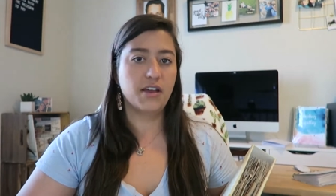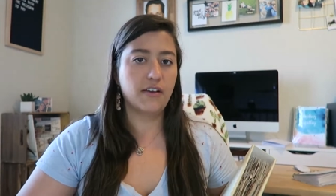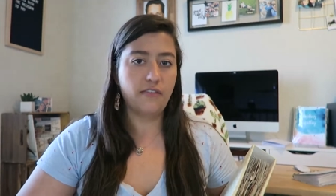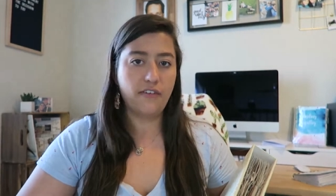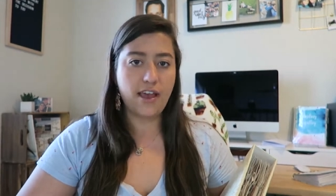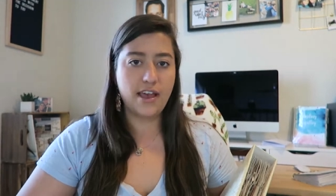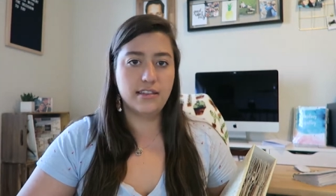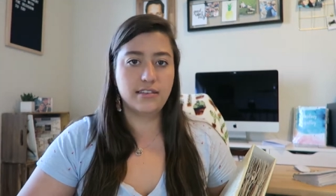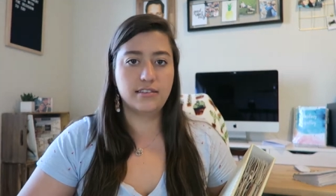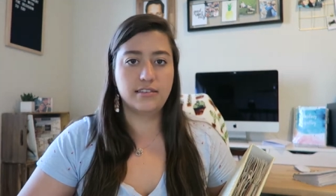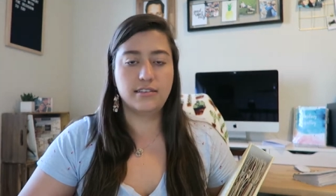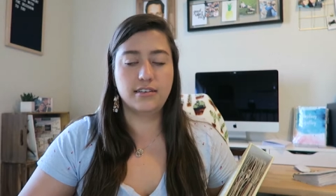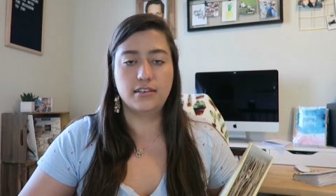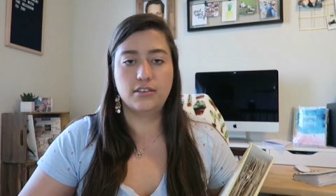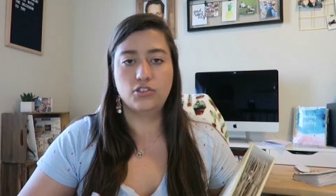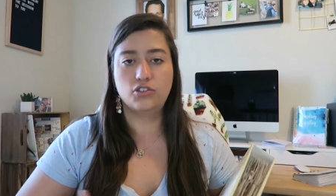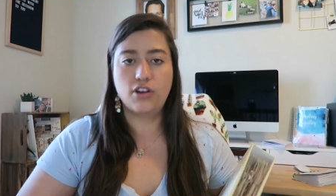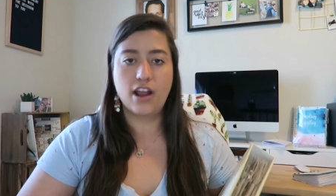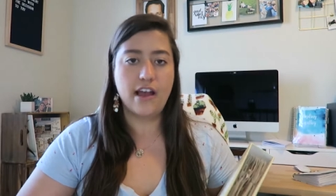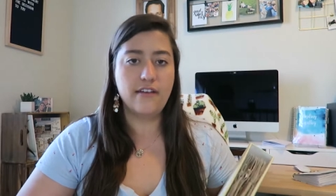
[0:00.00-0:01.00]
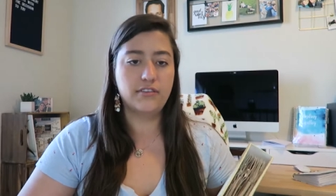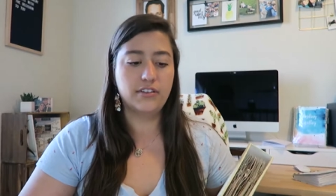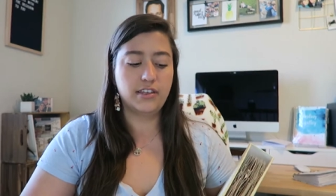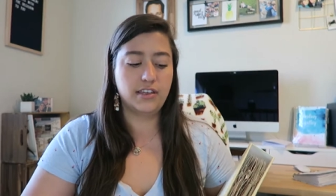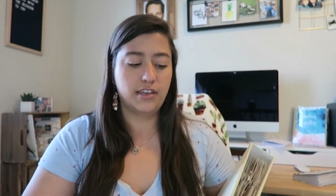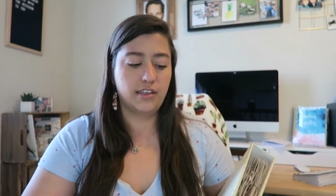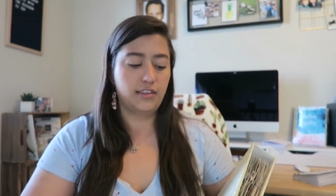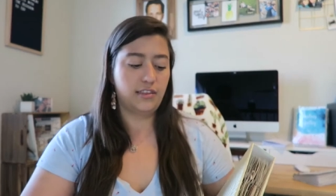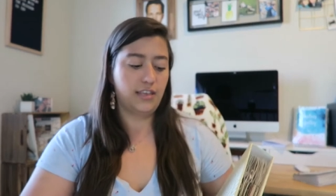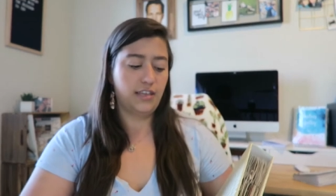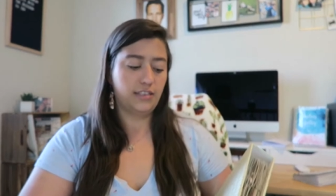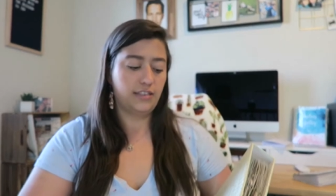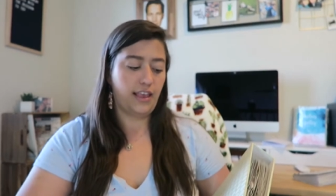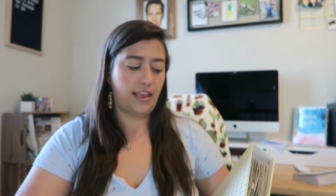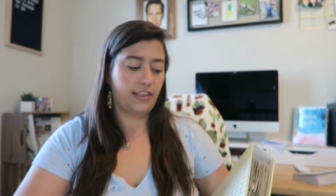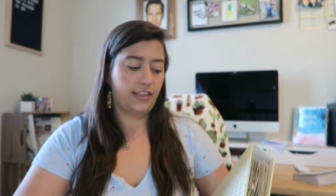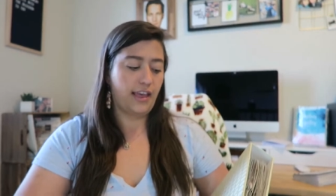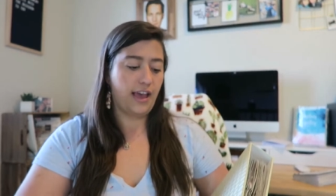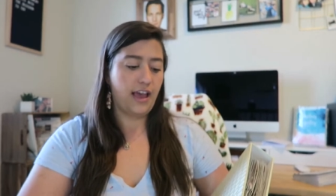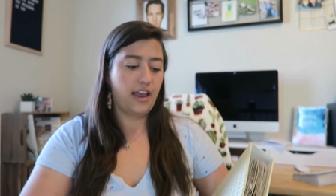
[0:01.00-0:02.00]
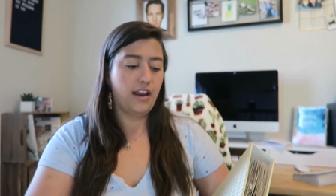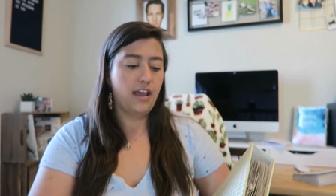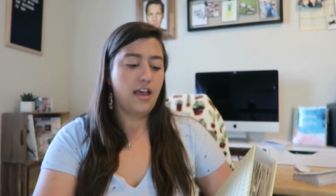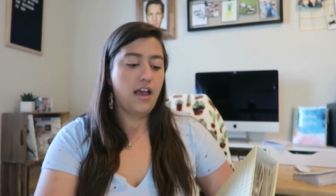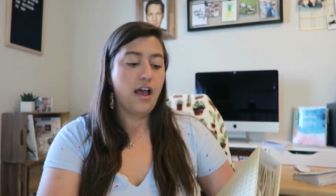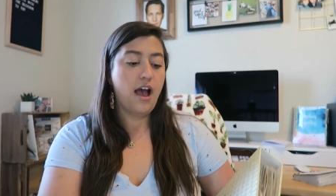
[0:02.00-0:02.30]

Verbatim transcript: big events and traveling and things like that.